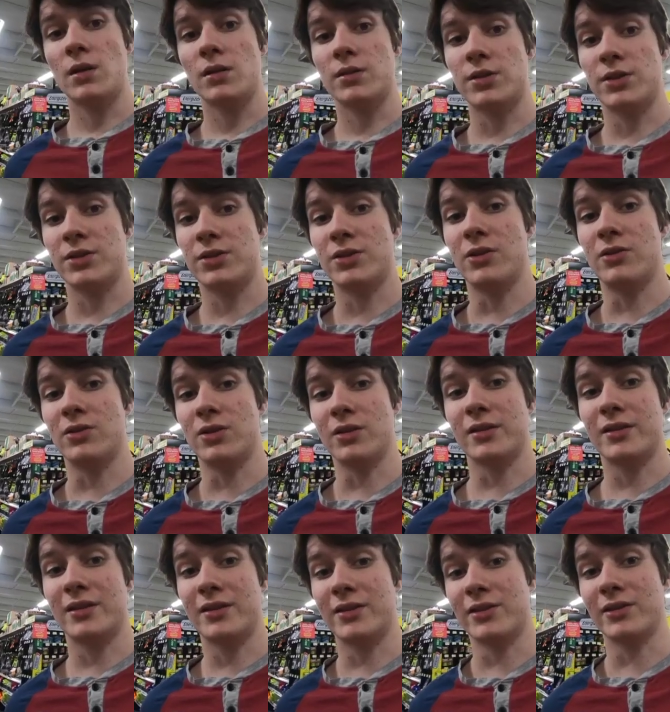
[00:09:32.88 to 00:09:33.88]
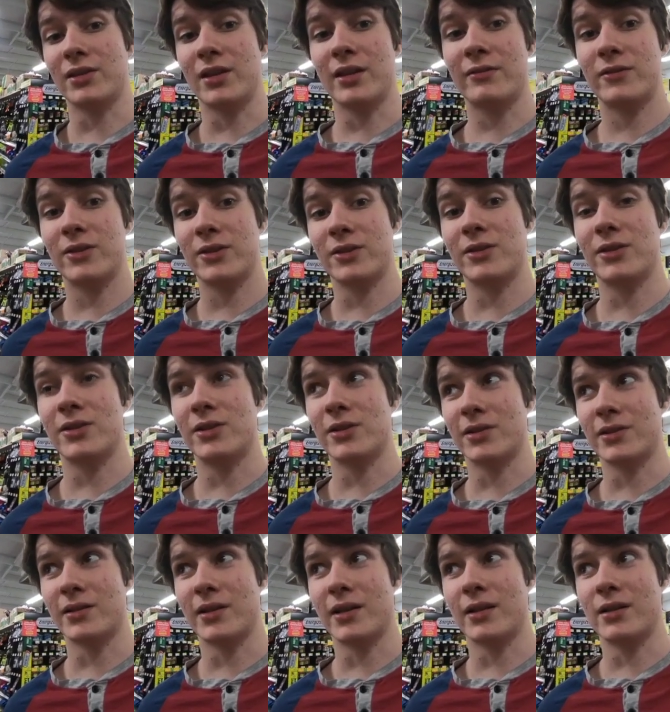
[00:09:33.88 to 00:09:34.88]
Just don't look to your left or to
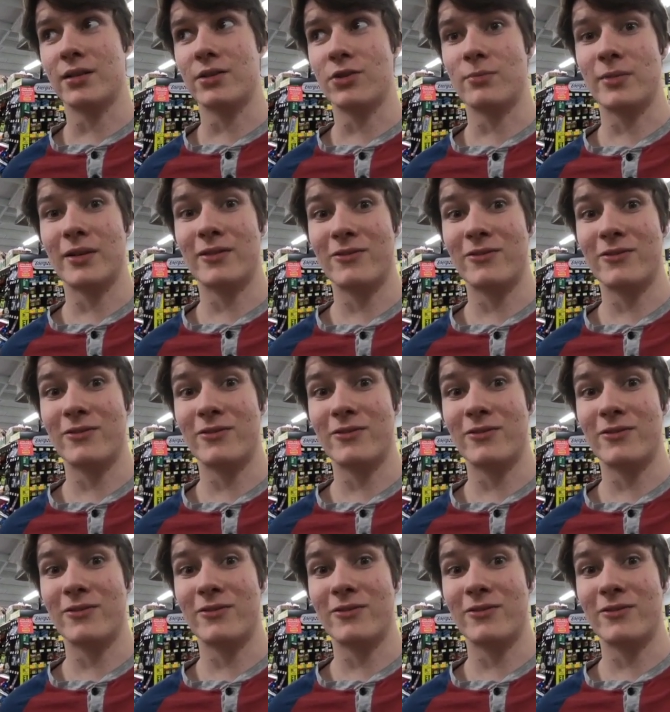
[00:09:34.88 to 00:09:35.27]
your right and you'll be